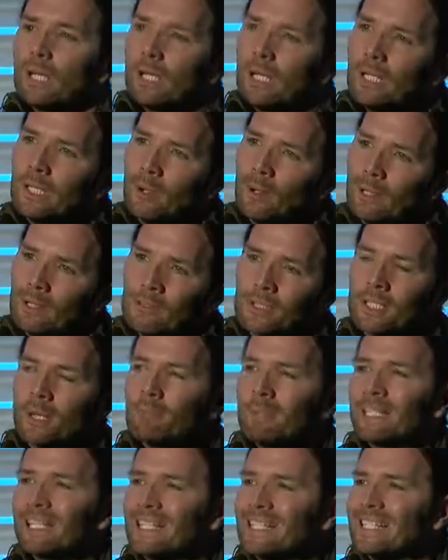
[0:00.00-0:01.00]
if
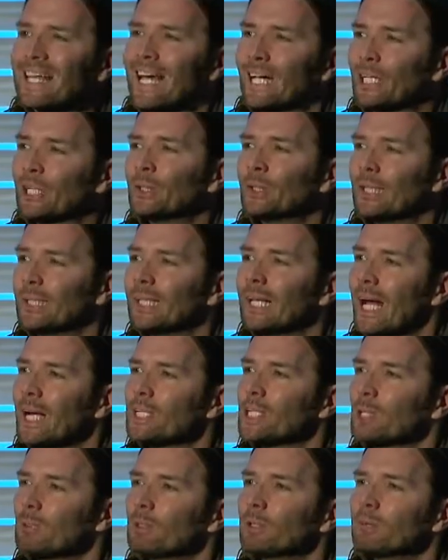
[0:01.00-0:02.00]
something is that good, it
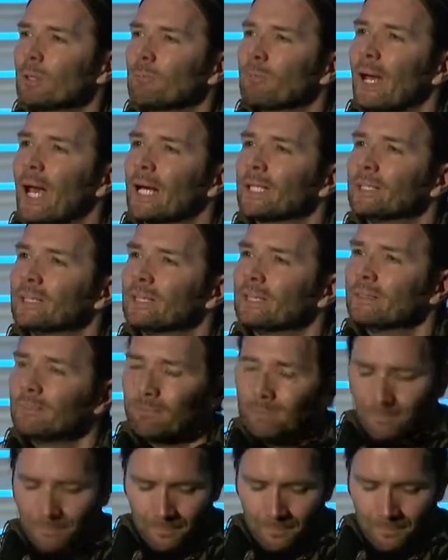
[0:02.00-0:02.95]
actually will be patented.